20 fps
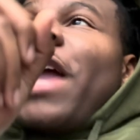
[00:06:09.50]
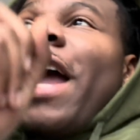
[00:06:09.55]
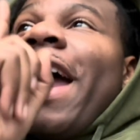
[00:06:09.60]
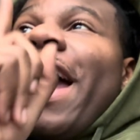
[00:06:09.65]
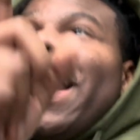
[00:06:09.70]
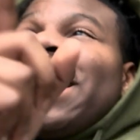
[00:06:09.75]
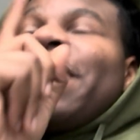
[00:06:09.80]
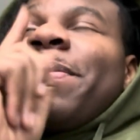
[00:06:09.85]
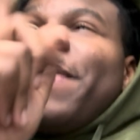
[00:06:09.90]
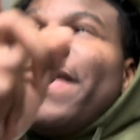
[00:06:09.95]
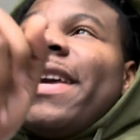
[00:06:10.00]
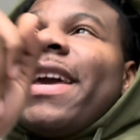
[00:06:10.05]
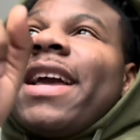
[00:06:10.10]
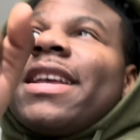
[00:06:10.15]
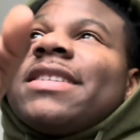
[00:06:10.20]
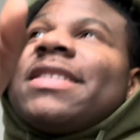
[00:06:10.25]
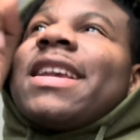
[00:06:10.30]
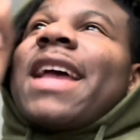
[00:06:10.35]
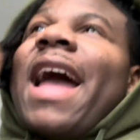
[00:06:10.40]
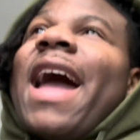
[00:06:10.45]

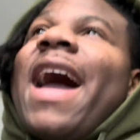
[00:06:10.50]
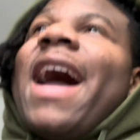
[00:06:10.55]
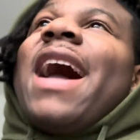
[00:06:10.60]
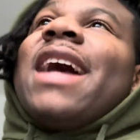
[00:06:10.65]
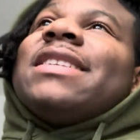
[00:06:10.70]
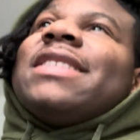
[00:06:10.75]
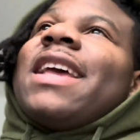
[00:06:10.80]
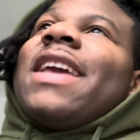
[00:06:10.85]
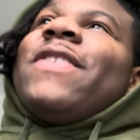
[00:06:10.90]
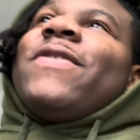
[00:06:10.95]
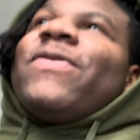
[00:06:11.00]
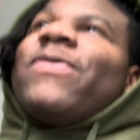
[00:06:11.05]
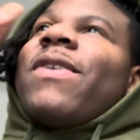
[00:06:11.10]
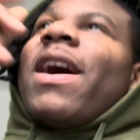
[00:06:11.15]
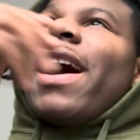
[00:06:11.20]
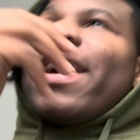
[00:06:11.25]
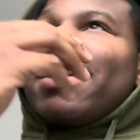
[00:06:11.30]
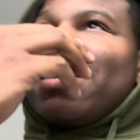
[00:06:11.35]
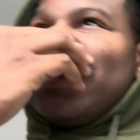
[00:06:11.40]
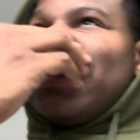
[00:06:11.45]
SPX has a
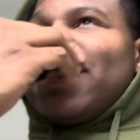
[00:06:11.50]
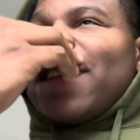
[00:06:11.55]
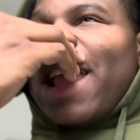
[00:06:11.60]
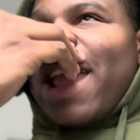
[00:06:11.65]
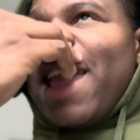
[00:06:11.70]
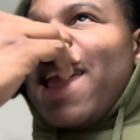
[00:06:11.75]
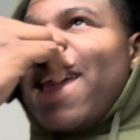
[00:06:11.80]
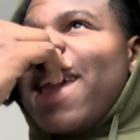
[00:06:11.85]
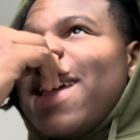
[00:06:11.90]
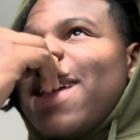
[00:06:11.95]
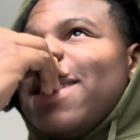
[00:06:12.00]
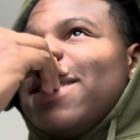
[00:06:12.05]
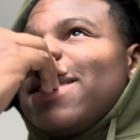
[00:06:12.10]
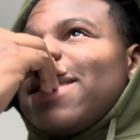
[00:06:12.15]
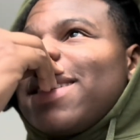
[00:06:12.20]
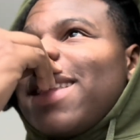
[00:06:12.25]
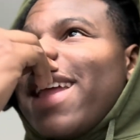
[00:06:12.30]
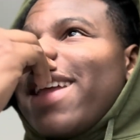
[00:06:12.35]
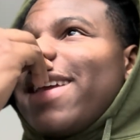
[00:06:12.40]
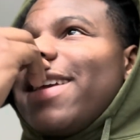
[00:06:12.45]
fighting
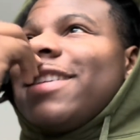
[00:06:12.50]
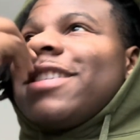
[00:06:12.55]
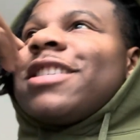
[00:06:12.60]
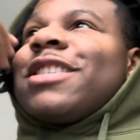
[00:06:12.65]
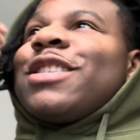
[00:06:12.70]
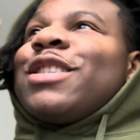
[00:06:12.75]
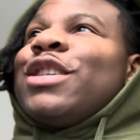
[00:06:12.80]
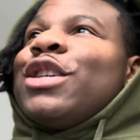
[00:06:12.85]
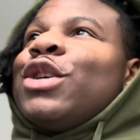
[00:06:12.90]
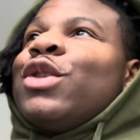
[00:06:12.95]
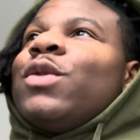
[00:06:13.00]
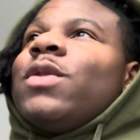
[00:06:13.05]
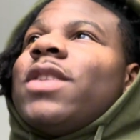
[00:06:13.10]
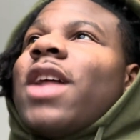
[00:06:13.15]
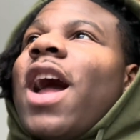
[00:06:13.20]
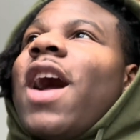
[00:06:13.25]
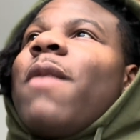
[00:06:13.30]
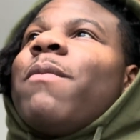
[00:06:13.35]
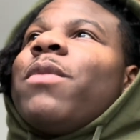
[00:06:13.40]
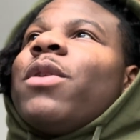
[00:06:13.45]
chance. Like it's still
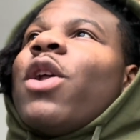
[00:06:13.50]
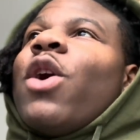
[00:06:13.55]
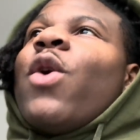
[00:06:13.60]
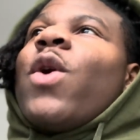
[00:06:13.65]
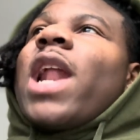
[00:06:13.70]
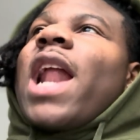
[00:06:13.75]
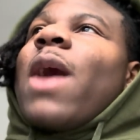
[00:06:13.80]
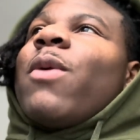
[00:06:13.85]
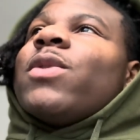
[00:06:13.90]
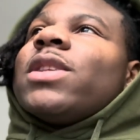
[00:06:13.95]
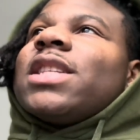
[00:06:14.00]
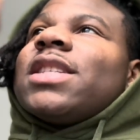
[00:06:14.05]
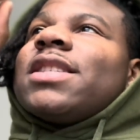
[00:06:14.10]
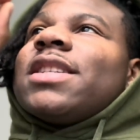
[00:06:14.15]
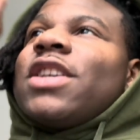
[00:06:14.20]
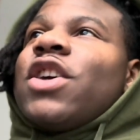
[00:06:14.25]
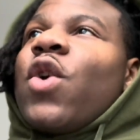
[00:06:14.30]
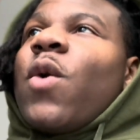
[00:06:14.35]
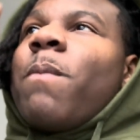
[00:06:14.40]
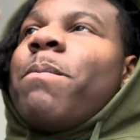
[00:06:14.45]
down below, and I would
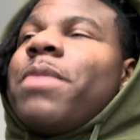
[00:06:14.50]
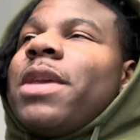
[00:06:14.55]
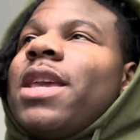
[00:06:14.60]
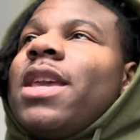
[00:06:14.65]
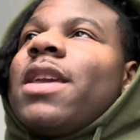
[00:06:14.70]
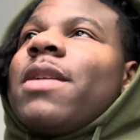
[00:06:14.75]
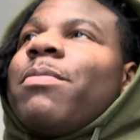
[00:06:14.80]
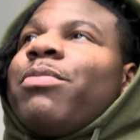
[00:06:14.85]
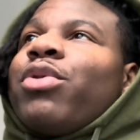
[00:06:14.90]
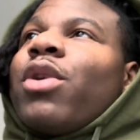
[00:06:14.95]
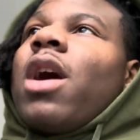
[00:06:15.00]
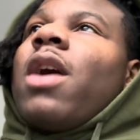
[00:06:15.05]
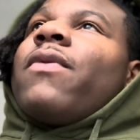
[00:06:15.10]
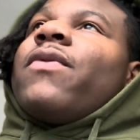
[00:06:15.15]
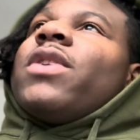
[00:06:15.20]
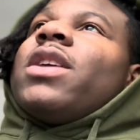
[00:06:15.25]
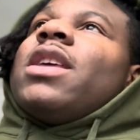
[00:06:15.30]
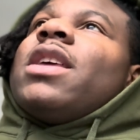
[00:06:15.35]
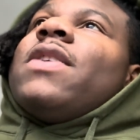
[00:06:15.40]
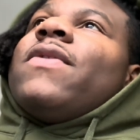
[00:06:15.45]
still be in
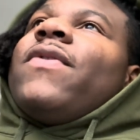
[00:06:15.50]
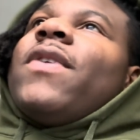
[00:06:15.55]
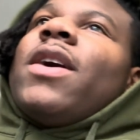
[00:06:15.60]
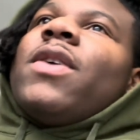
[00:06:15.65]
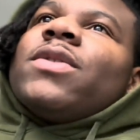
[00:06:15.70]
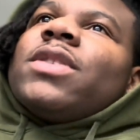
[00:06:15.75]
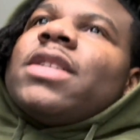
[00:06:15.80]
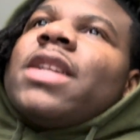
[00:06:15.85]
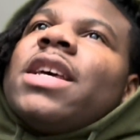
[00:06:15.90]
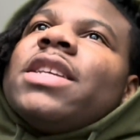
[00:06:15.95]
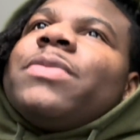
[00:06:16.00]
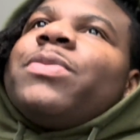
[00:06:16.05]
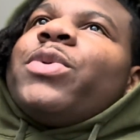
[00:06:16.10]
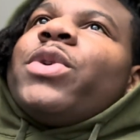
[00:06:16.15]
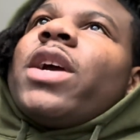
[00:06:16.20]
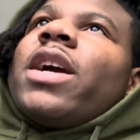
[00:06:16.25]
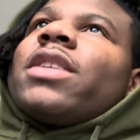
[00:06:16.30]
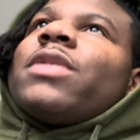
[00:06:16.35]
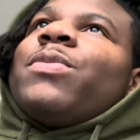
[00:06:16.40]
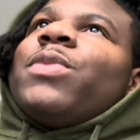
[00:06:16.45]
profit if I was in
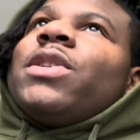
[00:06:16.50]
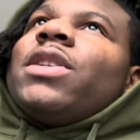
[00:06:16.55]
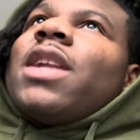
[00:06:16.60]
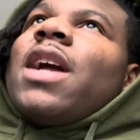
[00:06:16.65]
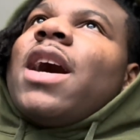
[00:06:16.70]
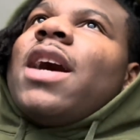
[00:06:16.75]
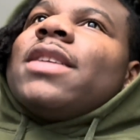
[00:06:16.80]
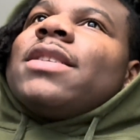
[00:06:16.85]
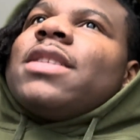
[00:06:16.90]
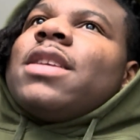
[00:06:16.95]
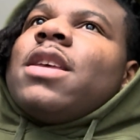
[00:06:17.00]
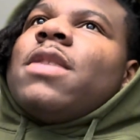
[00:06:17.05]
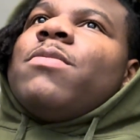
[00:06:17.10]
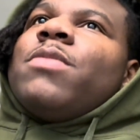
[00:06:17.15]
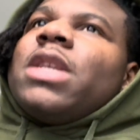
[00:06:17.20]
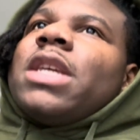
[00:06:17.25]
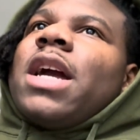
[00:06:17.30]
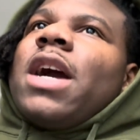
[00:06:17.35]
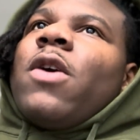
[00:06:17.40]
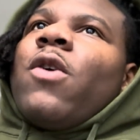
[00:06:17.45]
SPX. But Nas hit
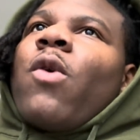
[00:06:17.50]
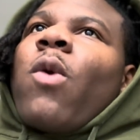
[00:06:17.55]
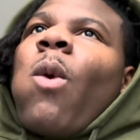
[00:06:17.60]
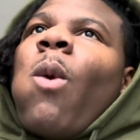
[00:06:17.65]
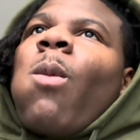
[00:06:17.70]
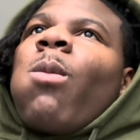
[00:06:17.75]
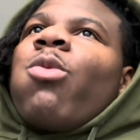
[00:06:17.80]
me out.